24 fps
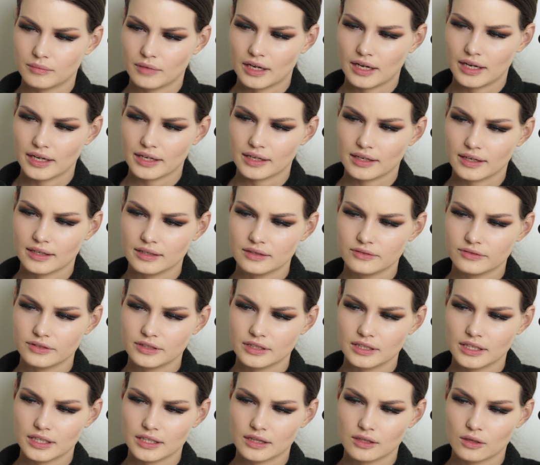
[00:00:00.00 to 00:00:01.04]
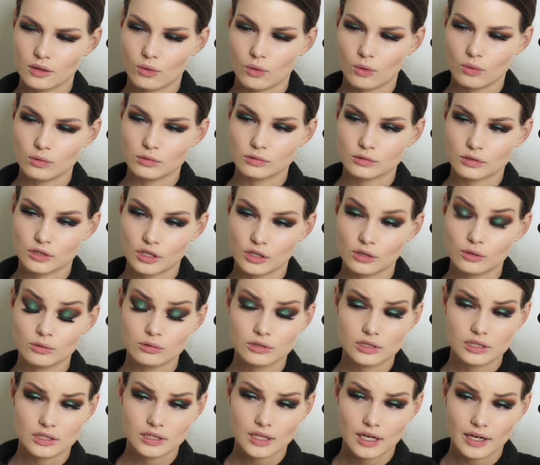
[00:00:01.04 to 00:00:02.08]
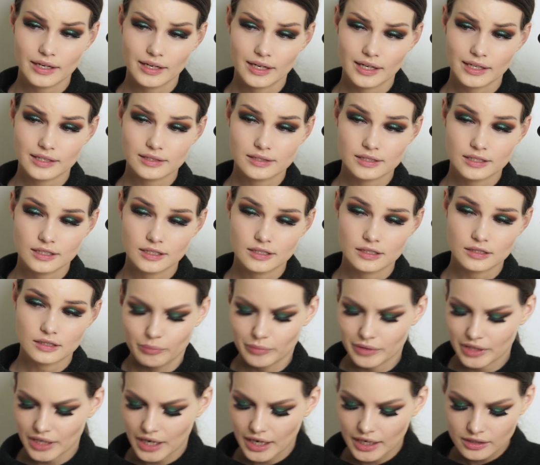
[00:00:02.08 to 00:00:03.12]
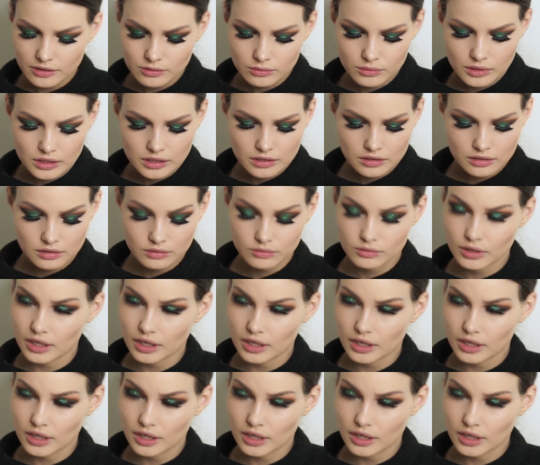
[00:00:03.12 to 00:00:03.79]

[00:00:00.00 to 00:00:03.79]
I kind of feel like the whole nose is highlighted, but I don't want